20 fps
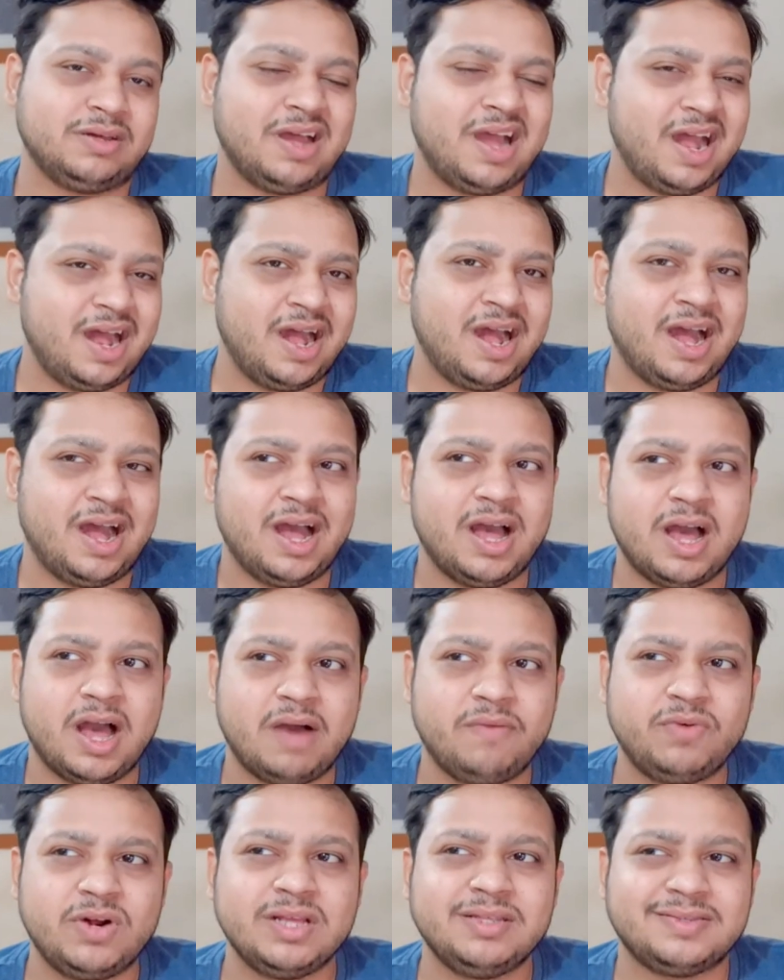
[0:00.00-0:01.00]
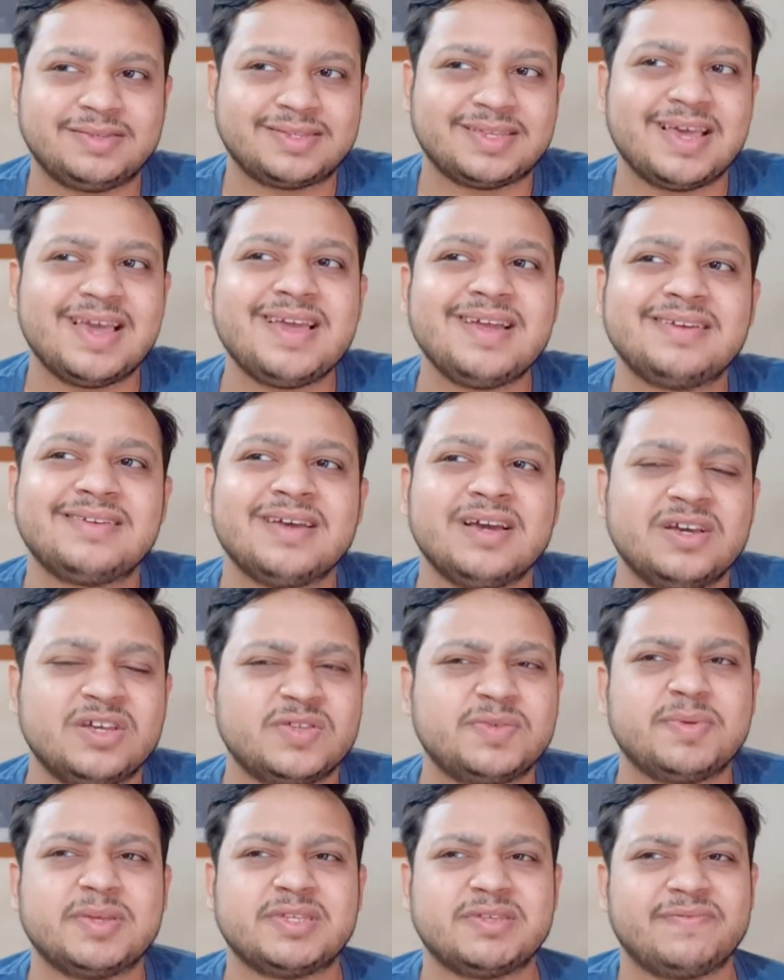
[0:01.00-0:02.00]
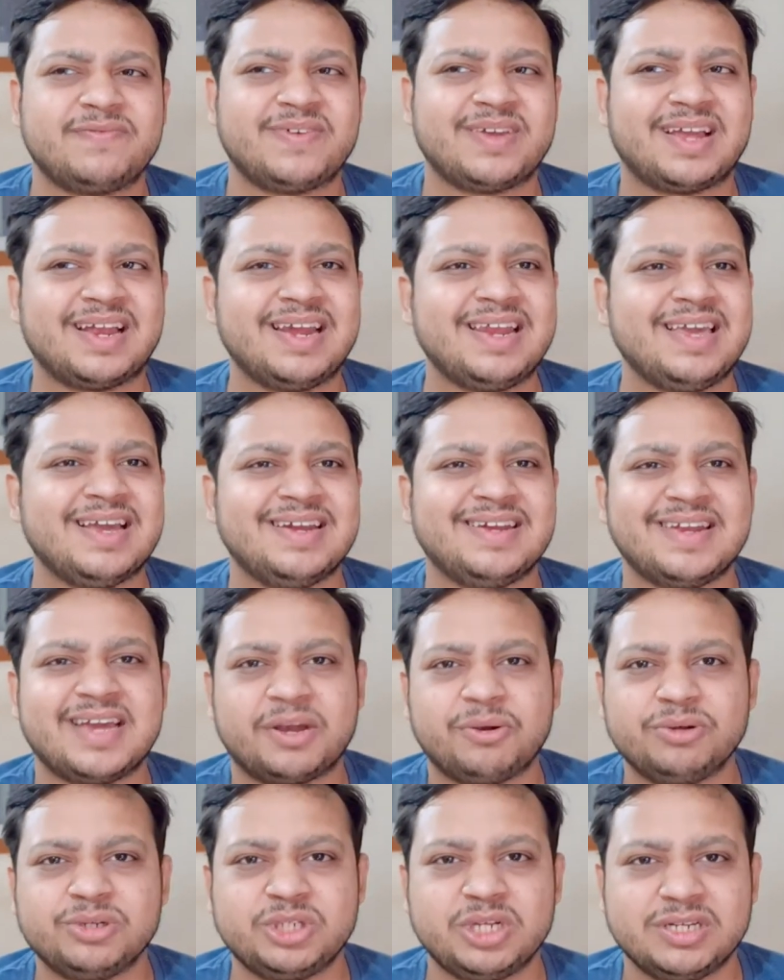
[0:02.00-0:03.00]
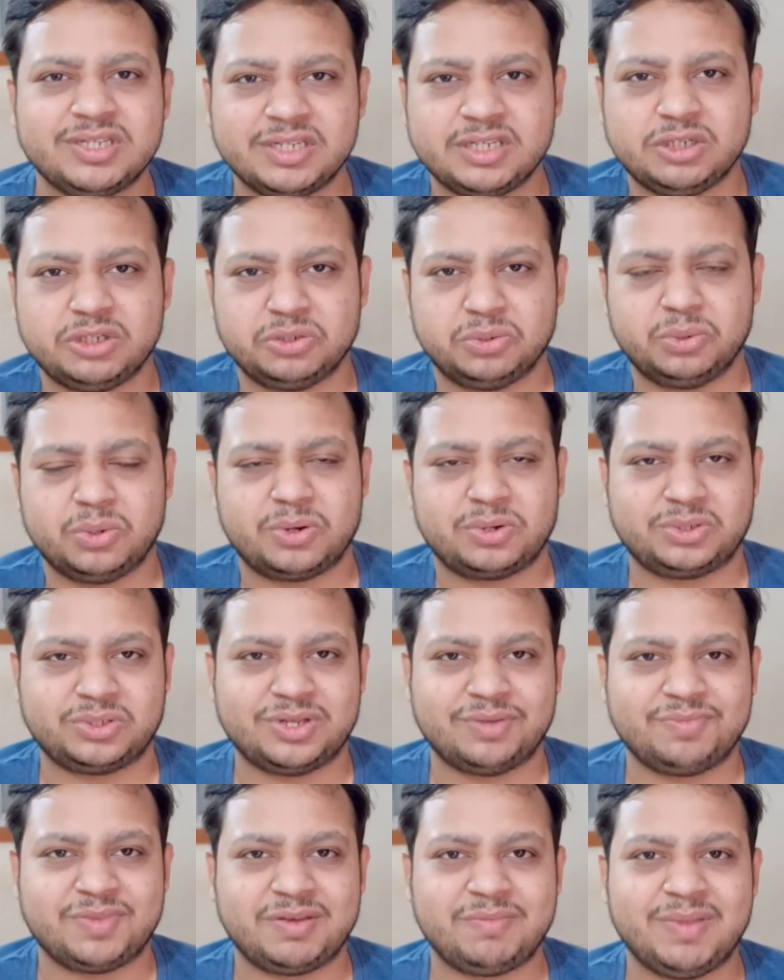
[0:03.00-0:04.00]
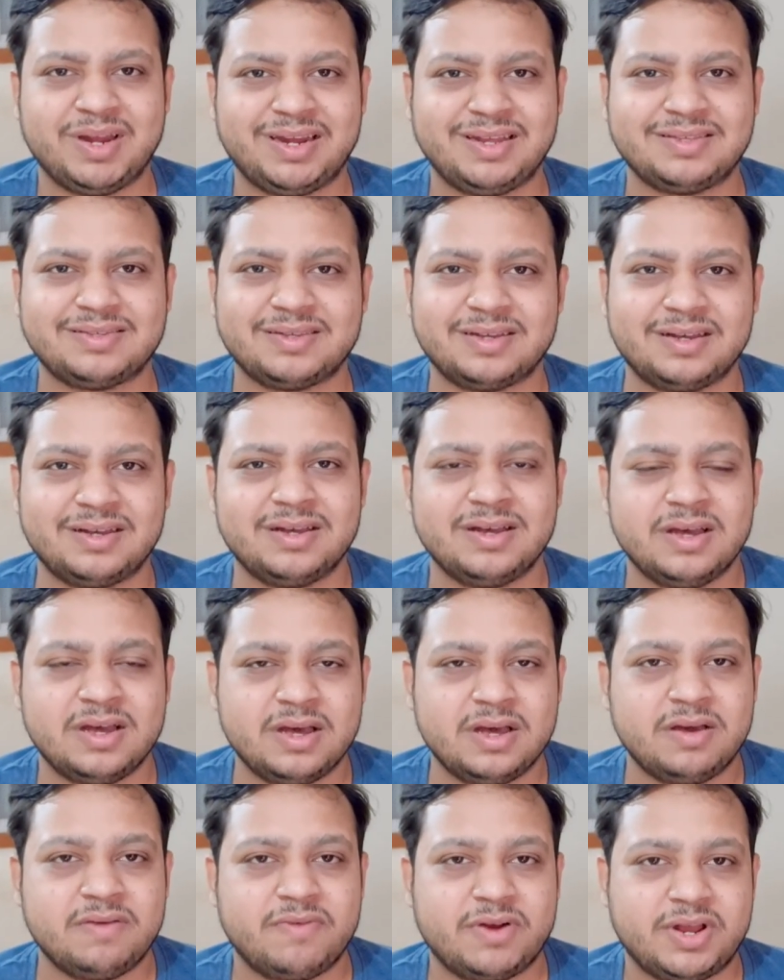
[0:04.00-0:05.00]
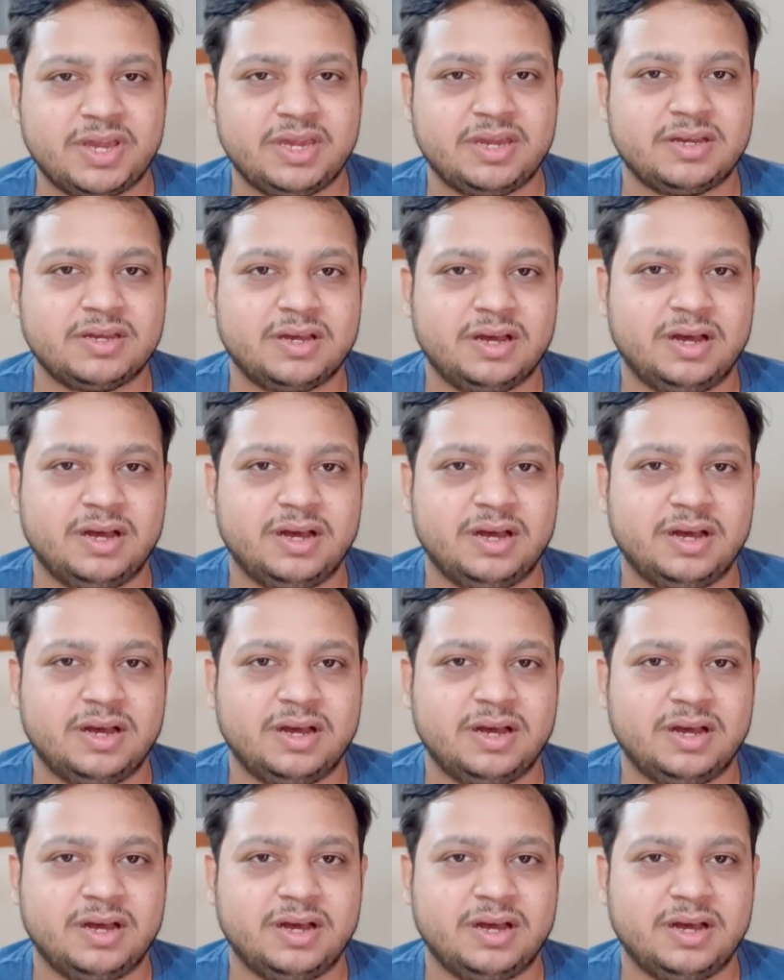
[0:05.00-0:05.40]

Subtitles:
I wouldn't say it specifically a negotiating tool or something, but it's a very